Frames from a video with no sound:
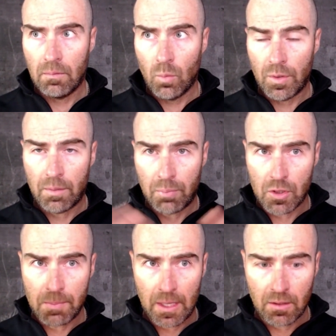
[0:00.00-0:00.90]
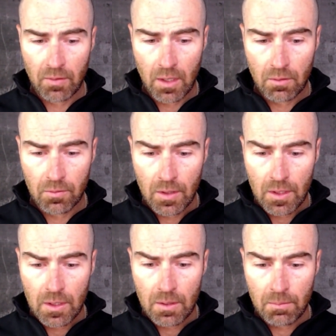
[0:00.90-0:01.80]
with the perspective of,
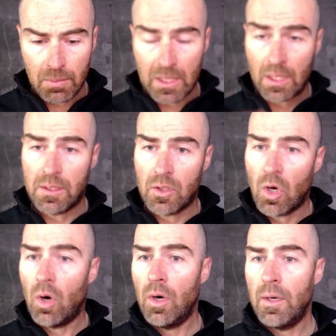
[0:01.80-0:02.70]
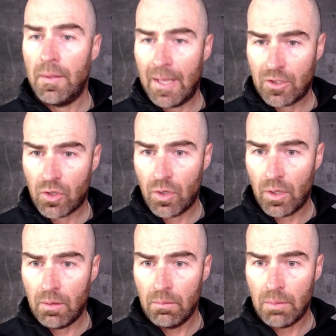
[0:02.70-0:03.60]
because it's hard, that's
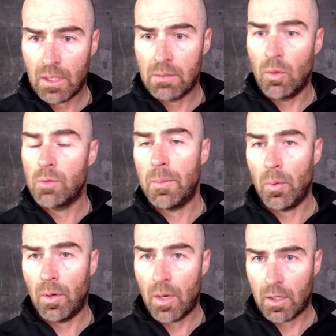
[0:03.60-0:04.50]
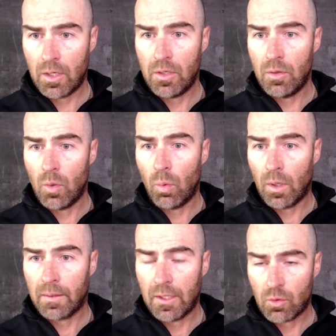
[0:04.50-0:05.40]
good, because most people are not going to do the
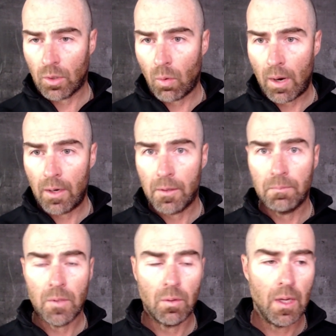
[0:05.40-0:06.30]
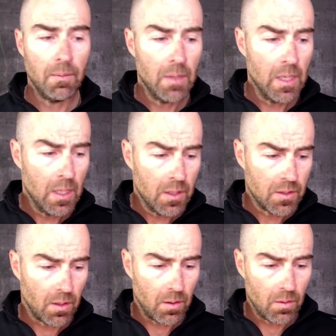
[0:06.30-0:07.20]
work that's required. Okay.
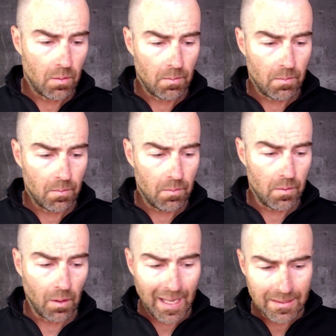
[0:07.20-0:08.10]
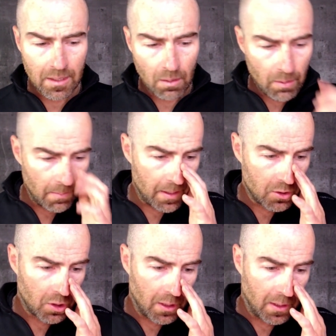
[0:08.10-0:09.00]
So the last thing I want to
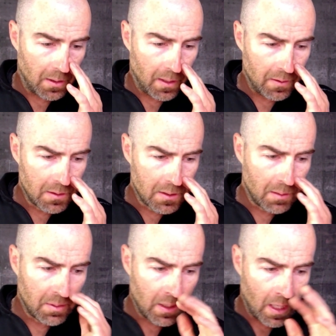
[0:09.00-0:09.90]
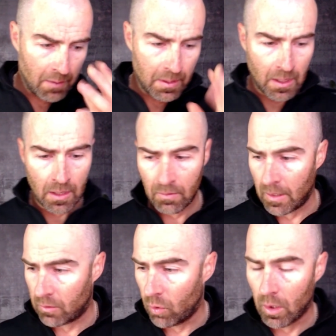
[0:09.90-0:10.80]
mention, and, and this is something that I've been kind of
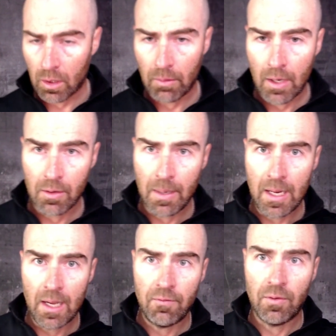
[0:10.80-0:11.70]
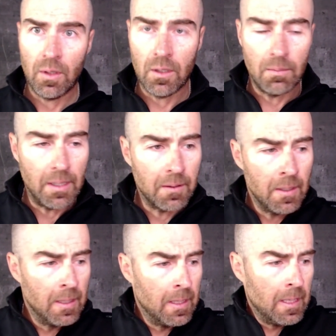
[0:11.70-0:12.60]
like rolling around in my head for a little bit,
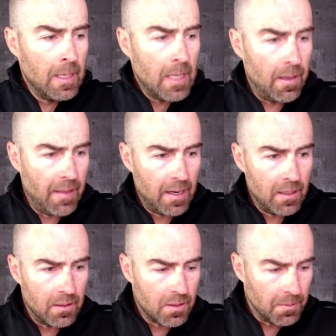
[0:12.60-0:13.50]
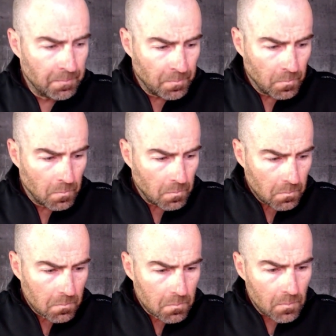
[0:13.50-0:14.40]
and that is
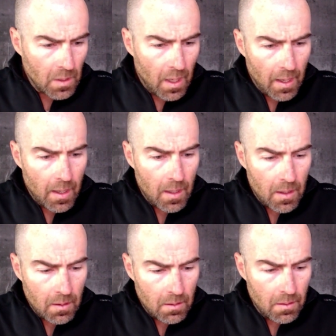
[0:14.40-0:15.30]
uh,